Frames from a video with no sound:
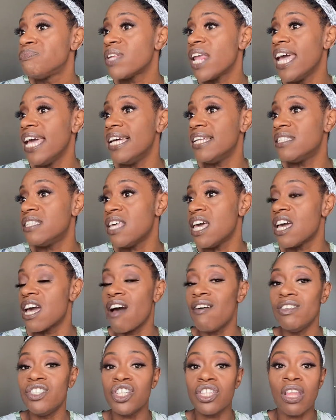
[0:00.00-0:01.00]
it's
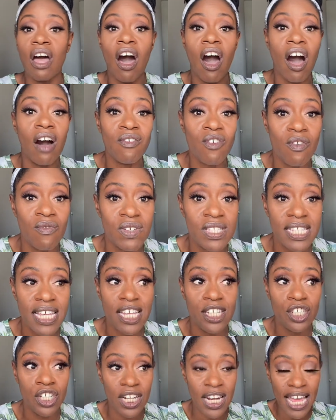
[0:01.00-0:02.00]
encouraging the art of
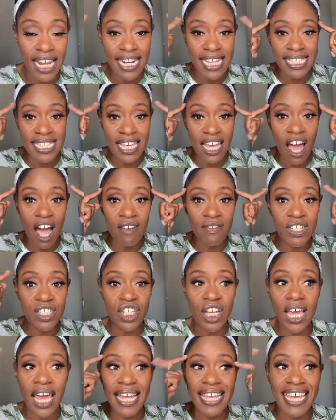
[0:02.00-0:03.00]
conversation, and it's
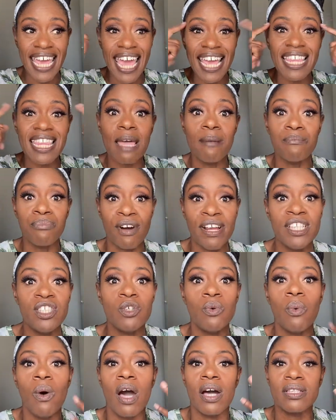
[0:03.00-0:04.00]
encouraging and getting their brain to
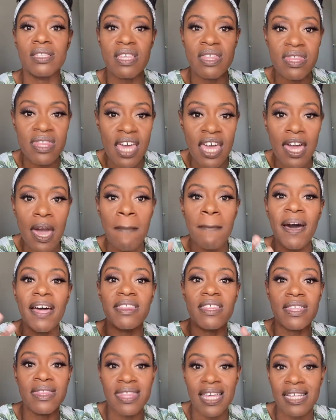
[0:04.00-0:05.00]
work to think about
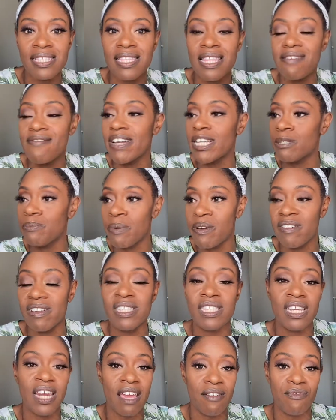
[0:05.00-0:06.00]
the things that they're
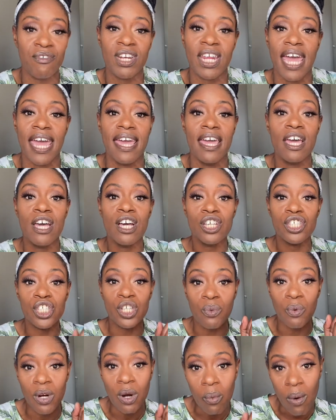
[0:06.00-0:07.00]
experiencing every day. So you
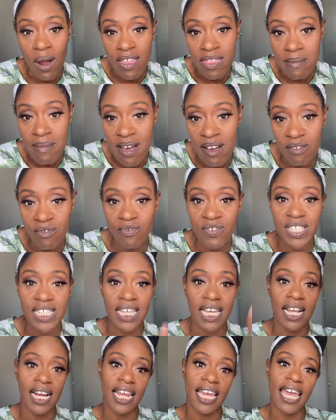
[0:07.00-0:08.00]
want to wear them out
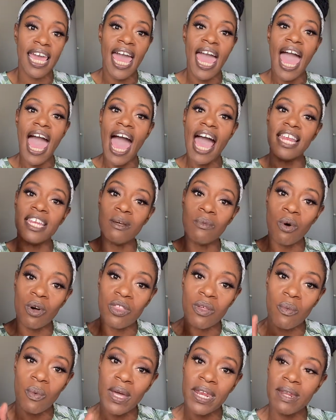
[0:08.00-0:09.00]
physically, and you want
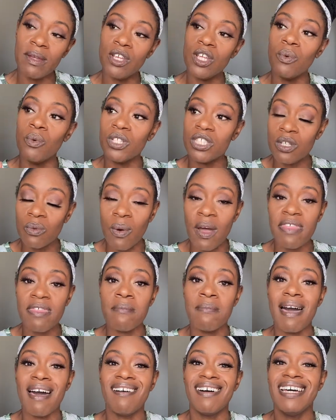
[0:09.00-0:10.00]
to wear
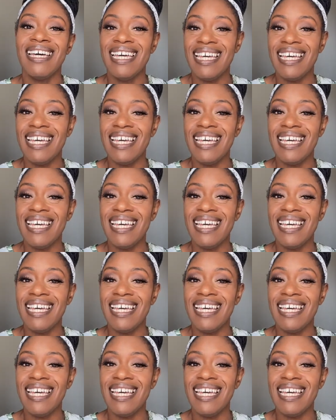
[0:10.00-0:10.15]
them out